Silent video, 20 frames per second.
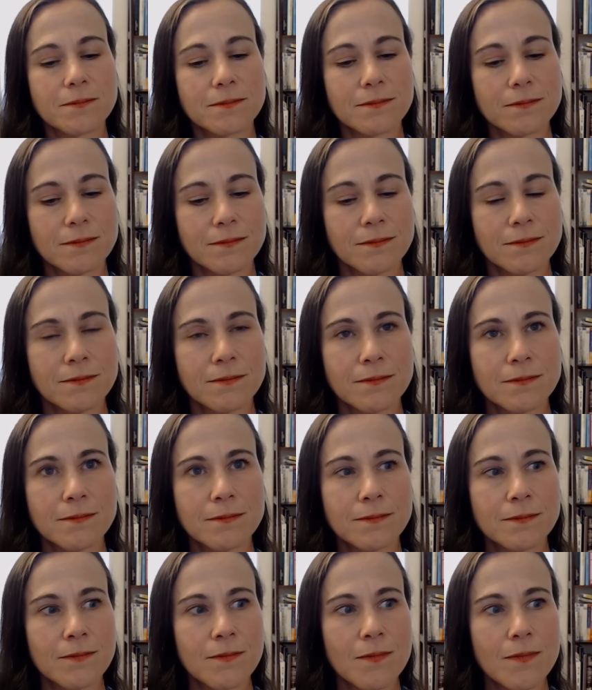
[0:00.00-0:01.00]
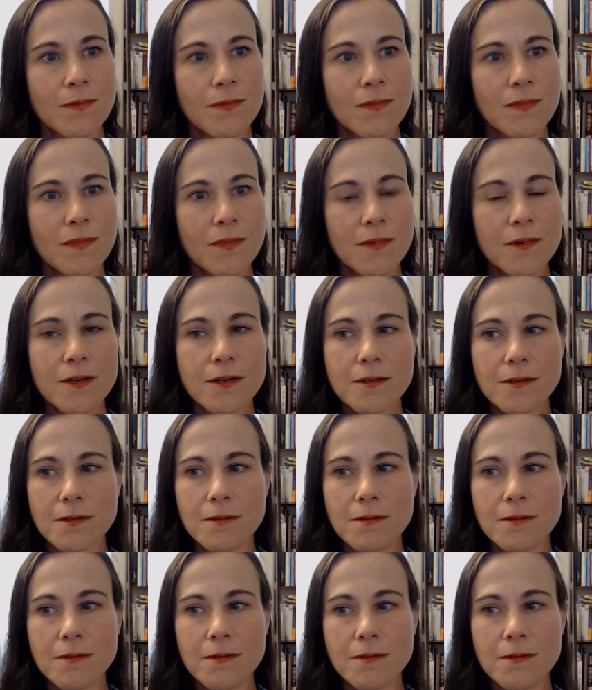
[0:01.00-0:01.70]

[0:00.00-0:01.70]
No one is speaking in this clip.